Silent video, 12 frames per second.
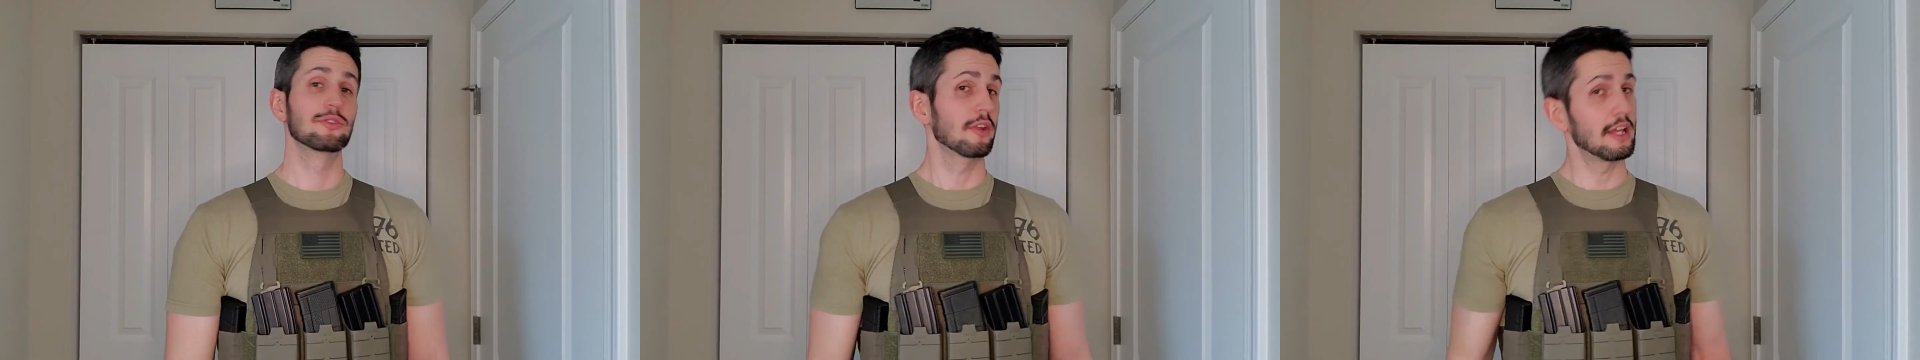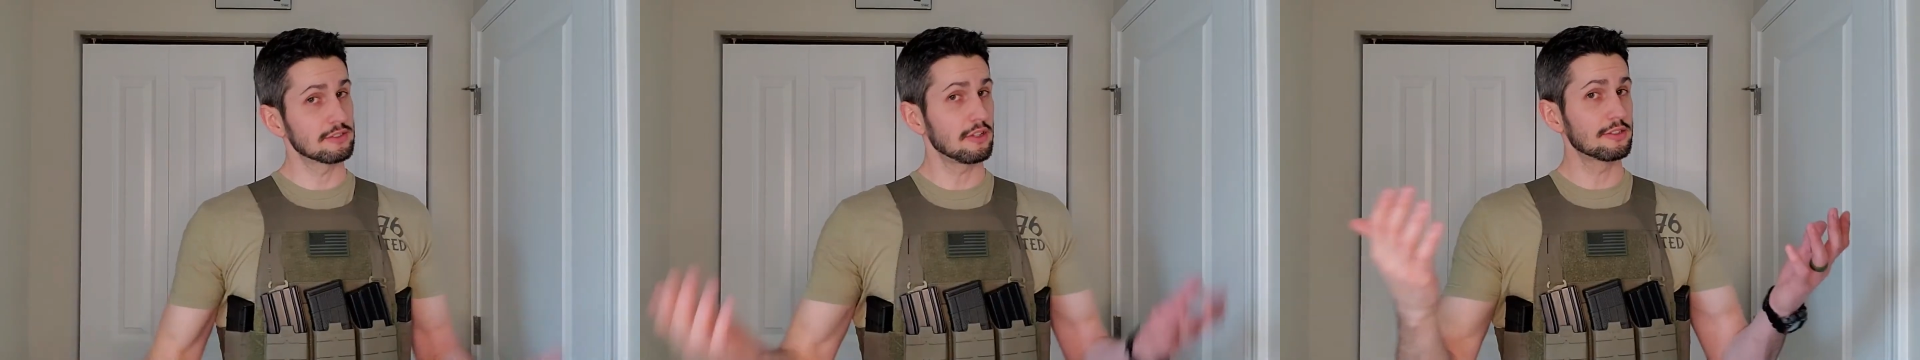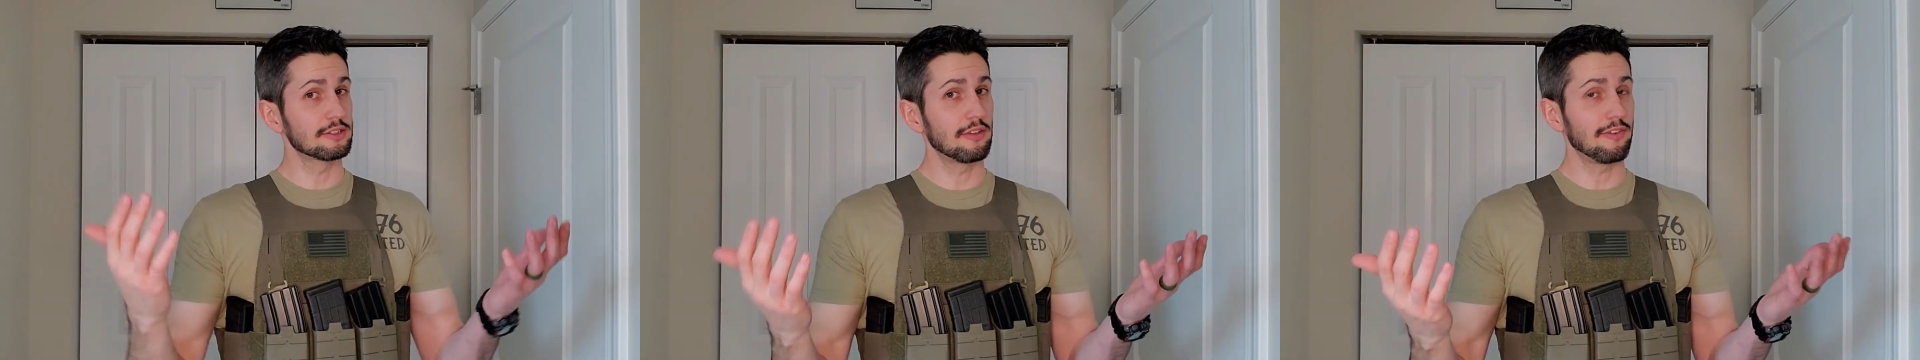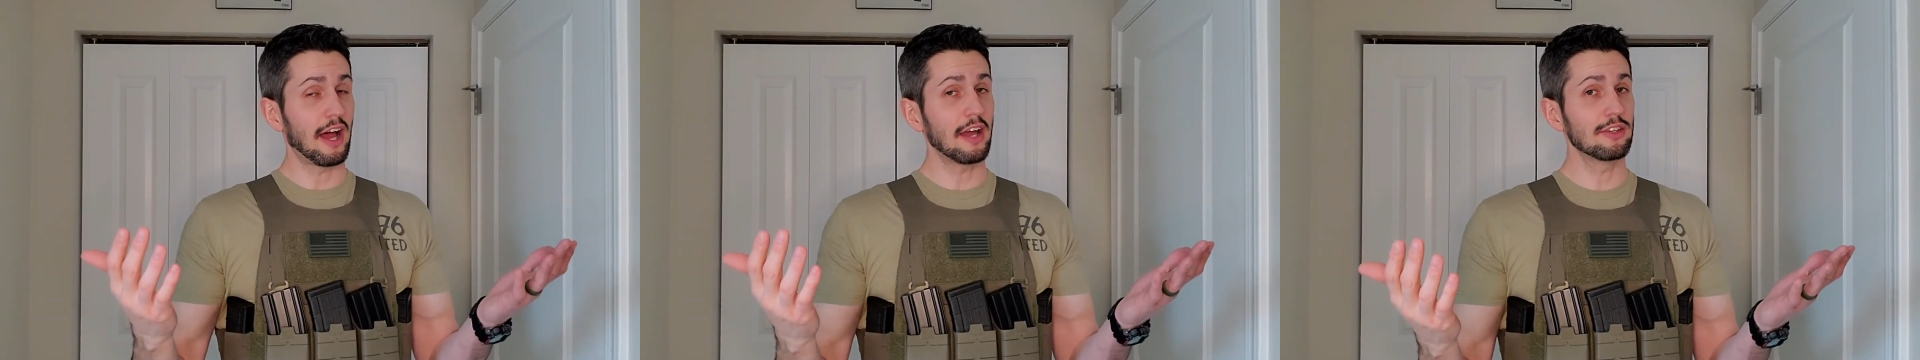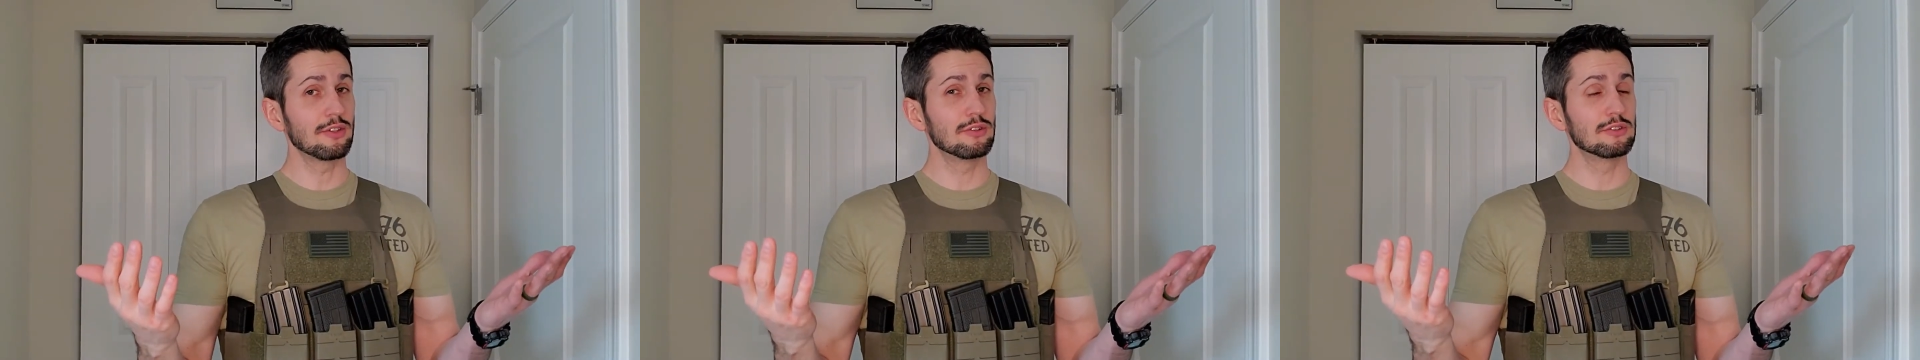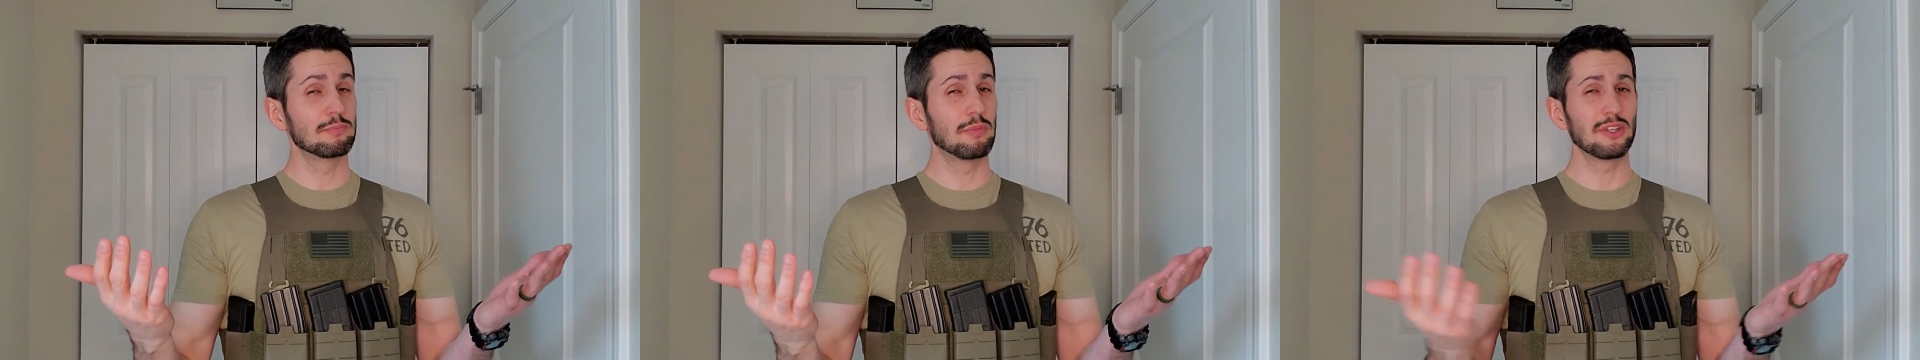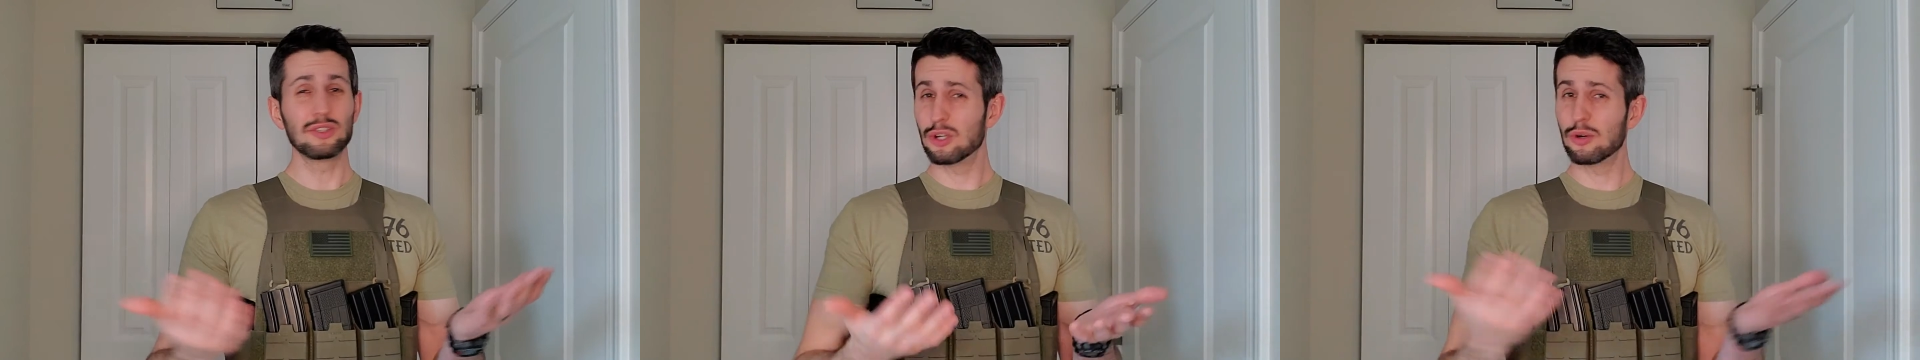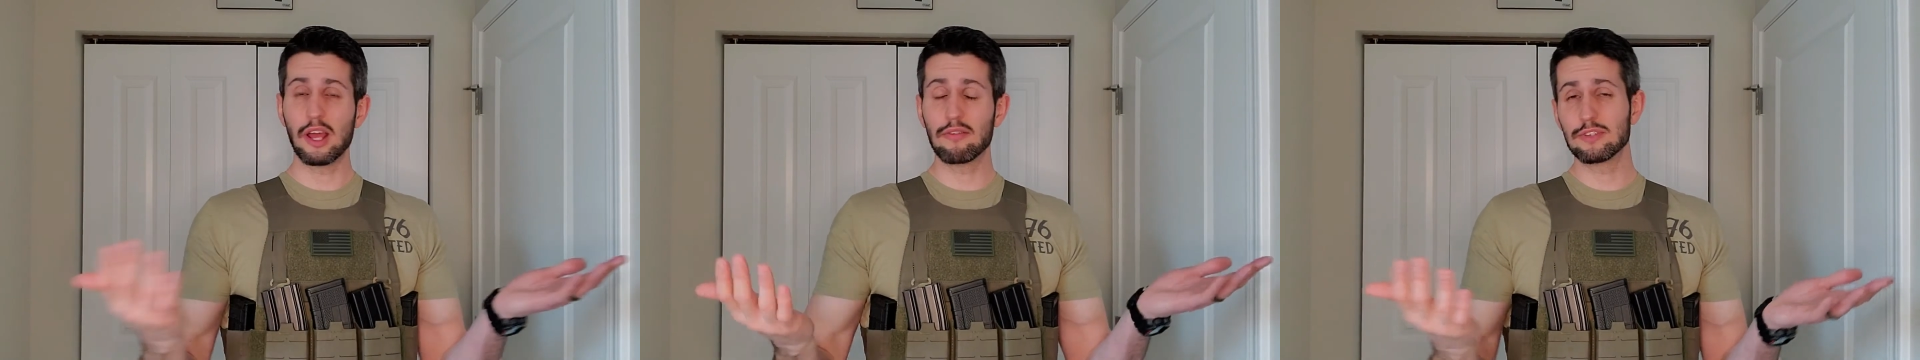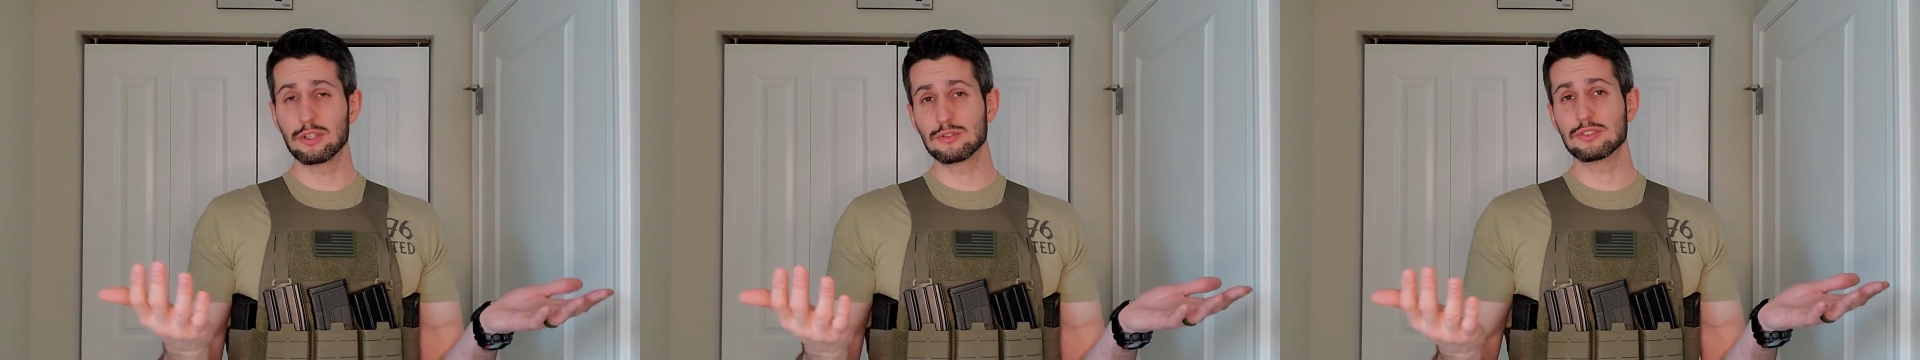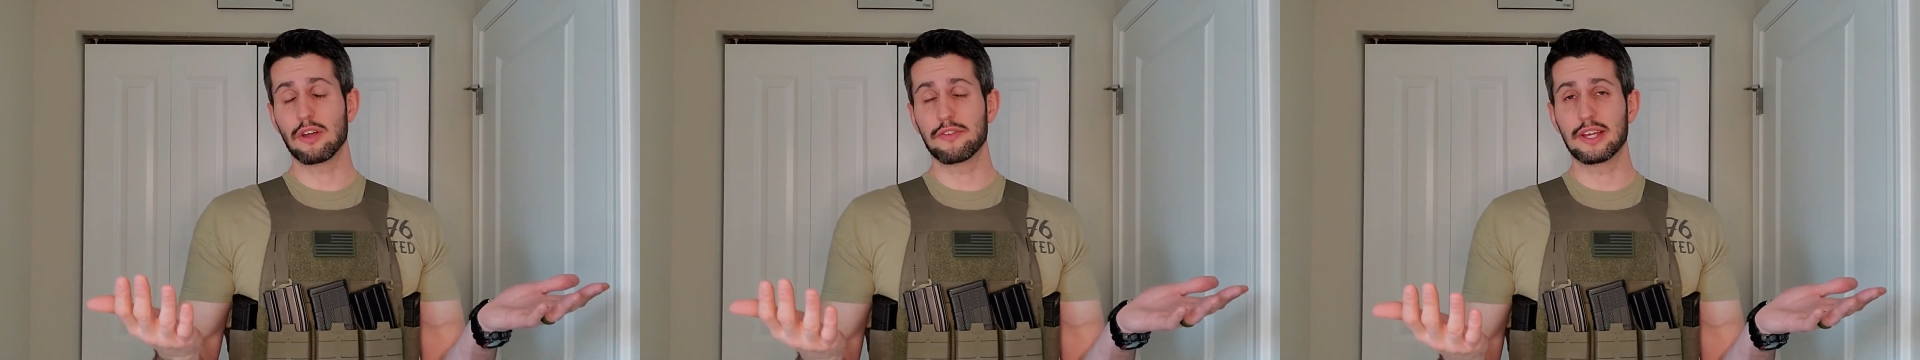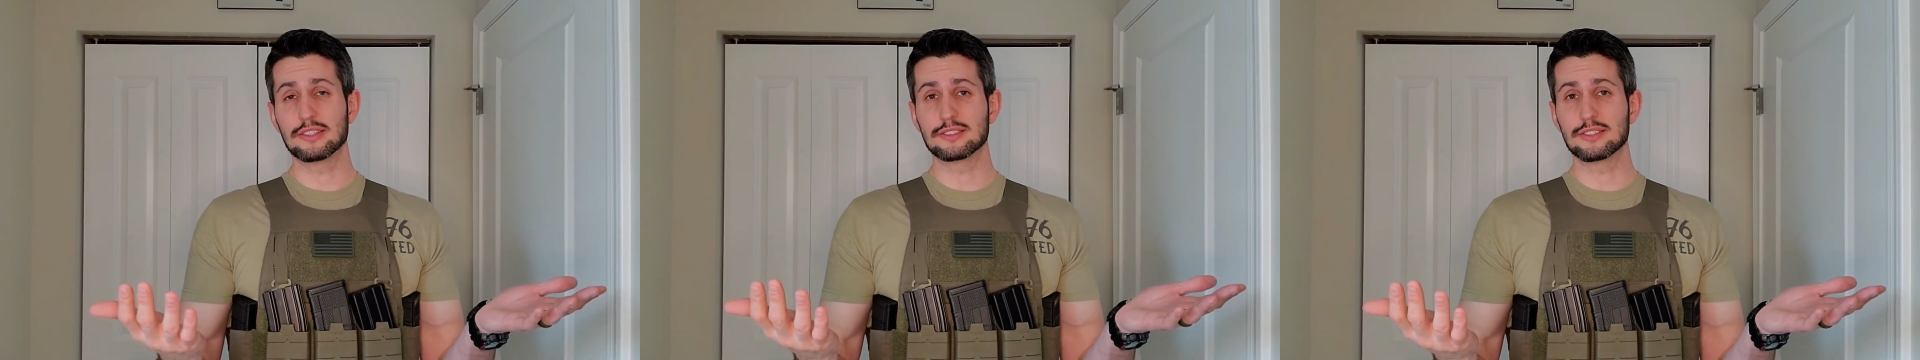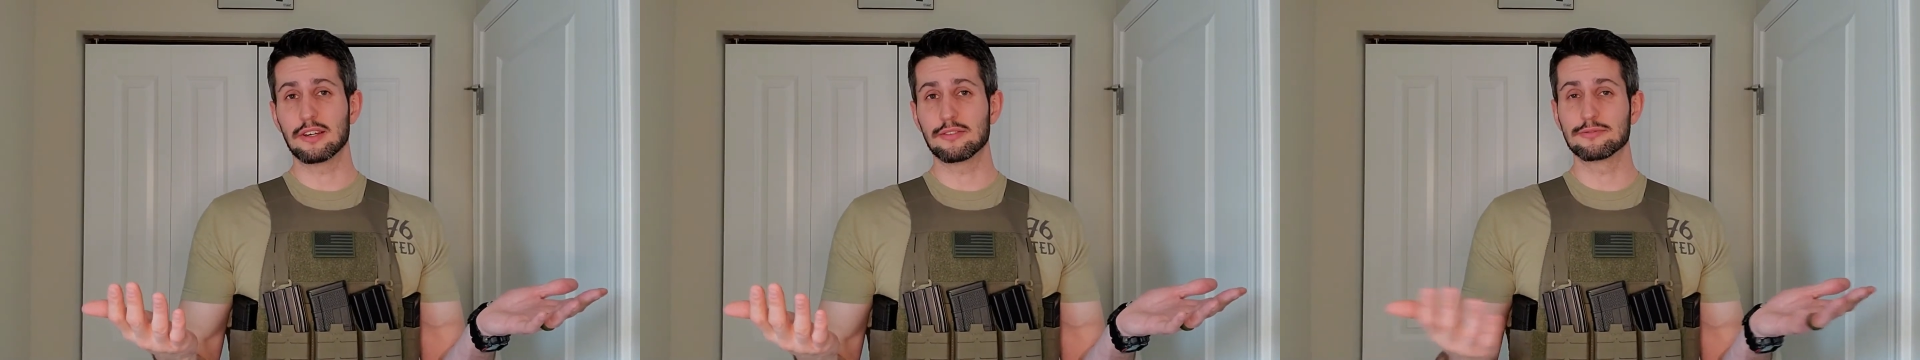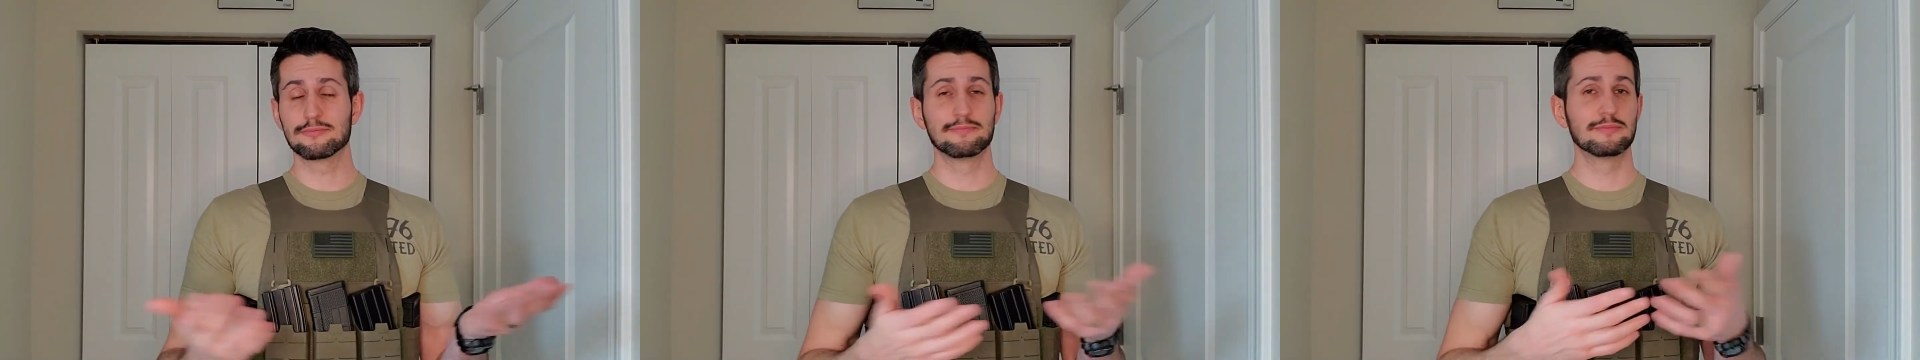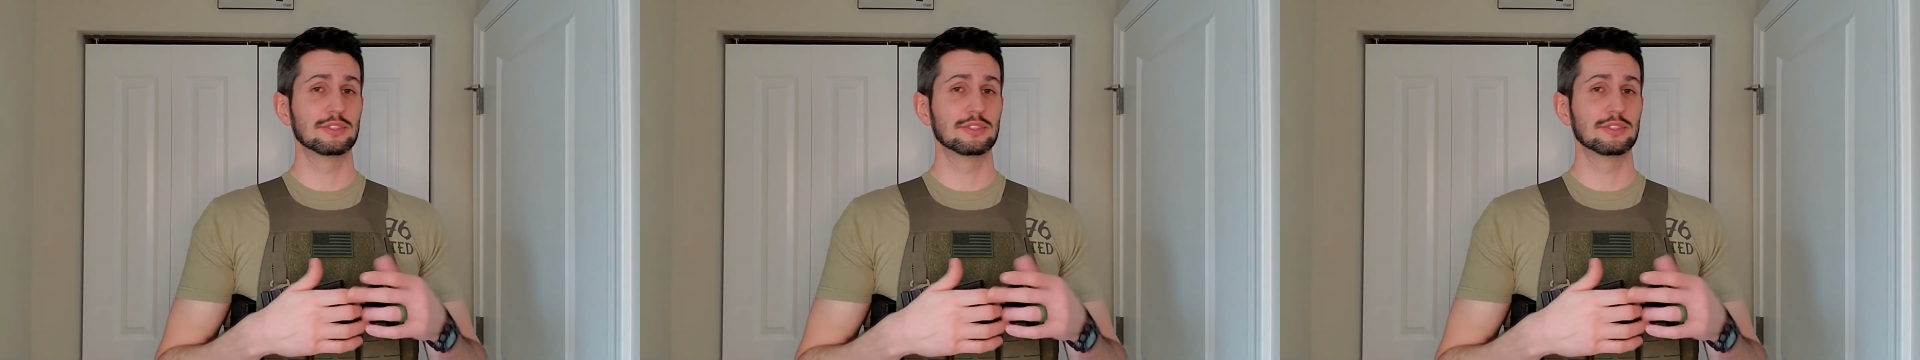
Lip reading: So that's all the stuff I use, but you don't have to use all that stuff.